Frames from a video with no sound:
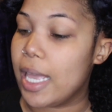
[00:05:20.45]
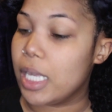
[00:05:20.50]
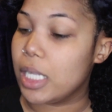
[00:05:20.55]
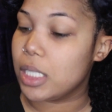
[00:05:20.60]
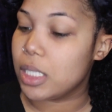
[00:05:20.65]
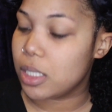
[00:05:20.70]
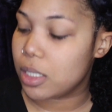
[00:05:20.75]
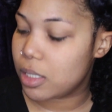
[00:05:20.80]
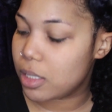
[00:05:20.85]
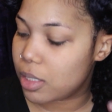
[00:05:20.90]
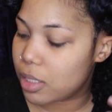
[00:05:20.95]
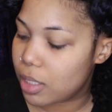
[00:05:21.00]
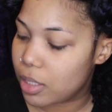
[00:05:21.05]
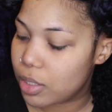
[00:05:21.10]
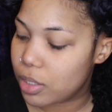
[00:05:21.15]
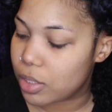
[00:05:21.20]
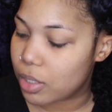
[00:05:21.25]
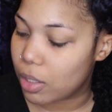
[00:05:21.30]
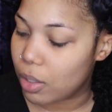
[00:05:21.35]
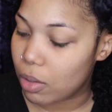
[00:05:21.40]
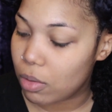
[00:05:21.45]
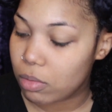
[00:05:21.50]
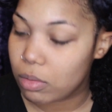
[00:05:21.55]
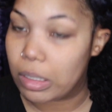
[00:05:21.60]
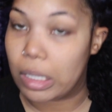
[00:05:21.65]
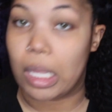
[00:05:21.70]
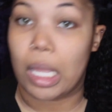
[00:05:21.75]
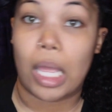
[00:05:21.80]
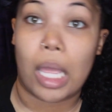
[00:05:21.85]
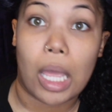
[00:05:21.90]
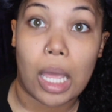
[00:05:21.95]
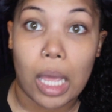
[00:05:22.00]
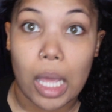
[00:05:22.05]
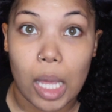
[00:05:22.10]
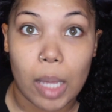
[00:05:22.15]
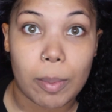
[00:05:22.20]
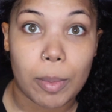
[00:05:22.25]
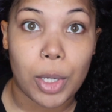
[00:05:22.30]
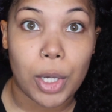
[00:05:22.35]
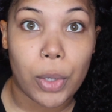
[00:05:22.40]
ends. So
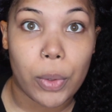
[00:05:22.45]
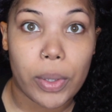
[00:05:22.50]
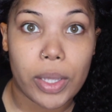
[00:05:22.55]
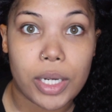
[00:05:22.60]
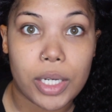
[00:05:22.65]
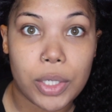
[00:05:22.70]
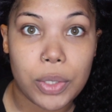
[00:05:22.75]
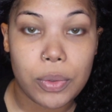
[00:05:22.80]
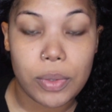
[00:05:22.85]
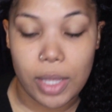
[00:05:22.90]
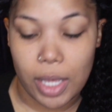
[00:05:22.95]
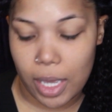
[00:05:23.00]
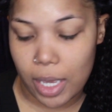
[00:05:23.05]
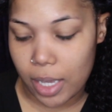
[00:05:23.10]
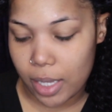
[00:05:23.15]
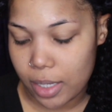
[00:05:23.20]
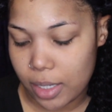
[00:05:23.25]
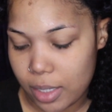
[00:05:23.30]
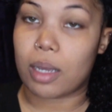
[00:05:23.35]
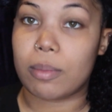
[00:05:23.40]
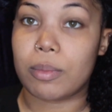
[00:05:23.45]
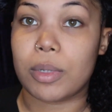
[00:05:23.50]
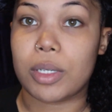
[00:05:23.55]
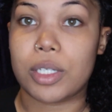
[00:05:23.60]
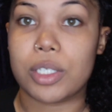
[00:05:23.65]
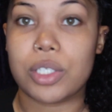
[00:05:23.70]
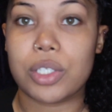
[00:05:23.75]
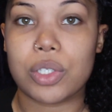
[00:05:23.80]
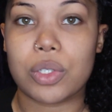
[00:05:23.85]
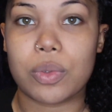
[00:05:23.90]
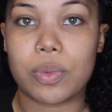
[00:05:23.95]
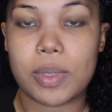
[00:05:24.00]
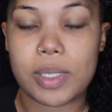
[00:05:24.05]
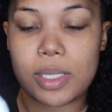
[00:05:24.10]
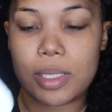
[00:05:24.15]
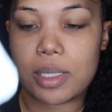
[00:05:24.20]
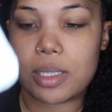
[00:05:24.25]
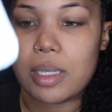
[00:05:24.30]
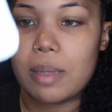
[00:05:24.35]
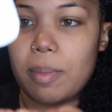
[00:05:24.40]
I'm going to go ahead and do that. I'm going to
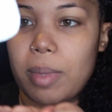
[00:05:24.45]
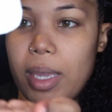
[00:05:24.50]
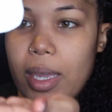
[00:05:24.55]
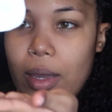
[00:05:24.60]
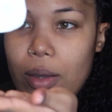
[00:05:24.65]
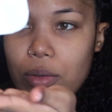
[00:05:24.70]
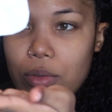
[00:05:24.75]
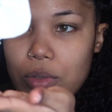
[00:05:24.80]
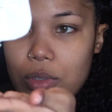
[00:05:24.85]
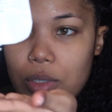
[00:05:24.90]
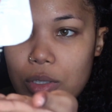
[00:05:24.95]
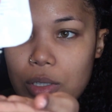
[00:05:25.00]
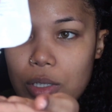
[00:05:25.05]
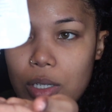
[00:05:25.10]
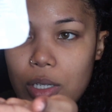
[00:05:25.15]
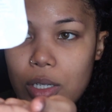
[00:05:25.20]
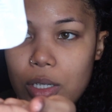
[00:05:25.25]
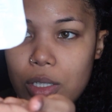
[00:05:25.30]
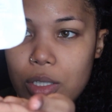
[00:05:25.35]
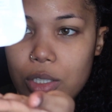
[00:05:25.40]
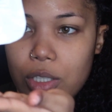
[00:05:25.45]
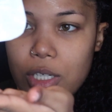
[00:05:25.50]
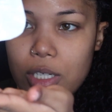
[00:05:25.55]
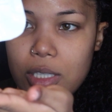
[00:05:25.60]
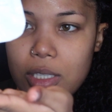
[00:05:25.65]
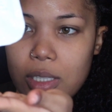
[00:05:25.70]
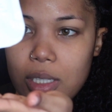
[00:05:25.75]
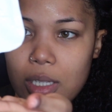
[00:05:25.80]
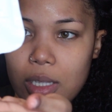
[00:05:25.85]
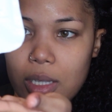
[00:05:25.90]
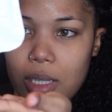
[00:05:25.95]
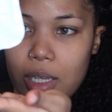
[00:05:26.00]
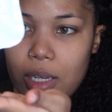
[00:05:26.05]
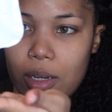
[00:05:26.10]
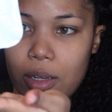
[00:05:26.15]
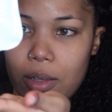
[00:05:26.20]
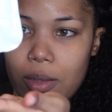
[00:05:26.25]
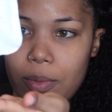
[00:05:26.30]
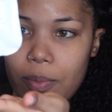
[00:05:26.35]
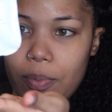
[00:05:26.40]
squeeze some out, just a
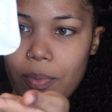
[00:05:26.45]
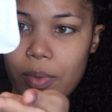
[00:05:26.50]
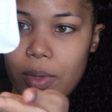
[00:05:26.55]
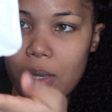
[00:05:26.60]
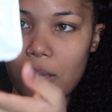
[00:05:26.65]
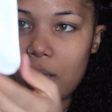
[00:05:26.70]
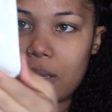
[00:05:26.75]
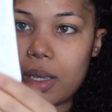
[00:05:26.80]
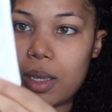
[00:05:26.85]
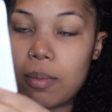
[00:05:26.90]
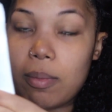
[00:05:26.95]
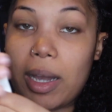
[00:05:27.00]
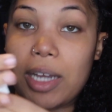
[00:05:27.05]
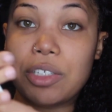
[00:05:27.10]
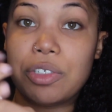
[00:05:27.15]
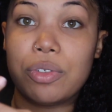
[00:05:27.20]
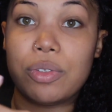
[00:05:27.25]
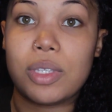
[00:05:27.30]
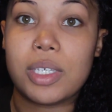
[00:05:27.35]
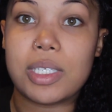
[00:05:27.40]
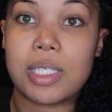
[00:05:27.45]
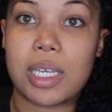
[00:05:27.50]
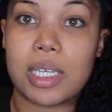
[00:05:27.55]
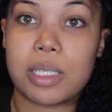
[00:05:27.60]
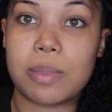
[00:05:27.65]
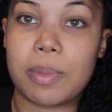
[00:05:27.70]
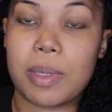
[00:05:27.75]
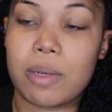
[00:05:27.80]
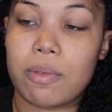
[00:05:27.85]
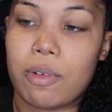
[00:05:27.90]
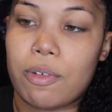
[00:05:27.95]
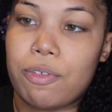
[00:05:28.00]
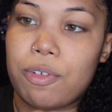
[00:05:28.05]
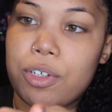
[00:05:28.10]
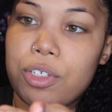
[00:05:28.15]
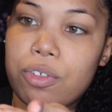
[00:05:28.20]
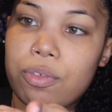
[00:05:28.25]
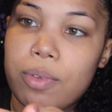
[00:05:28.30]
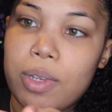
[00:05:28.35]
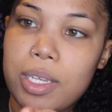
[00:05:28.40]
little. Mind you, this has been
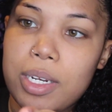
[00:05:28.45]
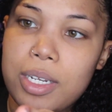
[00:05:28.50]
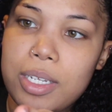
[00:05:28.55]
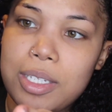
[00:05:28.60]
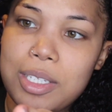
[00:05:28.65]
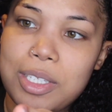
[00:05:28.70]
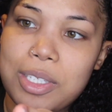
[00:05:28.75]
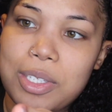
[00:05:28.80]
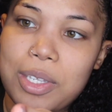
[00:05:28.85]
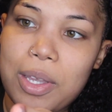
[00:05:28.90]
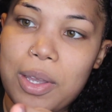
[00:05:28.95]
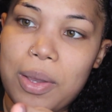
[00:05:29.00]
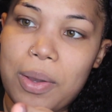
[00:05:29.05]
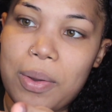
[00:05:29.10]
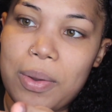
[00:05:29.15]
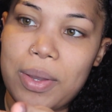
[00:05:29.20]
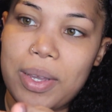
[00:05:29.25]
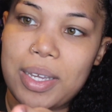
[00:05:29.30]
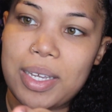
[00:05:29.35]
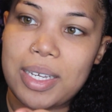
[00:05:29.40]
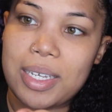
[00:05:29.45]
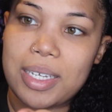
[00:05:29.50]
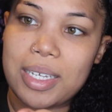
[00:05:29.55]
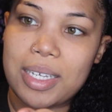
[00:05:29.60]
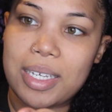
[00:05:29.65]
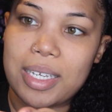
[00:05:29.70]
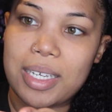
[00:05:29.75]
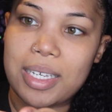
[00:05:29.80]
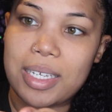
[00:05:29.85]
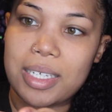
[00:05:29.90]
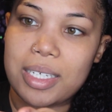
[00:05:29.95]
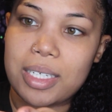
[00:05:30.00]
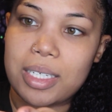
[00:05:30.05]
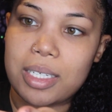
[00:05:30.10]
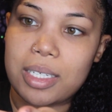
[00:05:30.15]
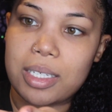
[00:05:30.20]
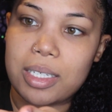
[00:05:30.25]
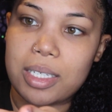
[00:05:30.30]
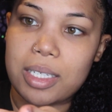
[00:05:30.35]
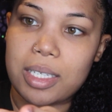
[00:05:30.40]
refrigerated, so
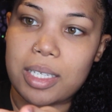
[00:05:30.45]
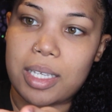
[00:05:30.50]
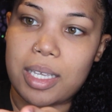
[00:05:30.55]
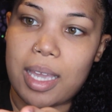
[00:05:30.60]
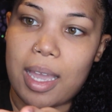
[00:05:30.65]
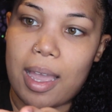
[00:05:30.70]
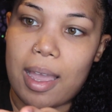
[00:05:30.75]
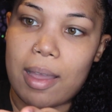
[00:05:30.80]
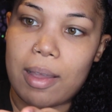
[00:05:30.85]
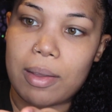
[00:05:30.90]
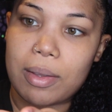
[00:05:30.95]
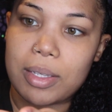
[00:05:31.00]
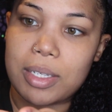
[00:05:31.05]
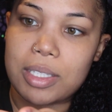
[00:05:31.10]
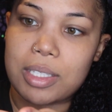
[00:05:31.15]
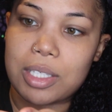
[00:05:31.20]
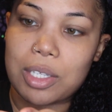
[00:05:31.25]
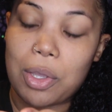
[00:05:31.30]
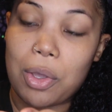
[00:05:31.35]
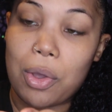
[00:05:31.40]
yeah, it's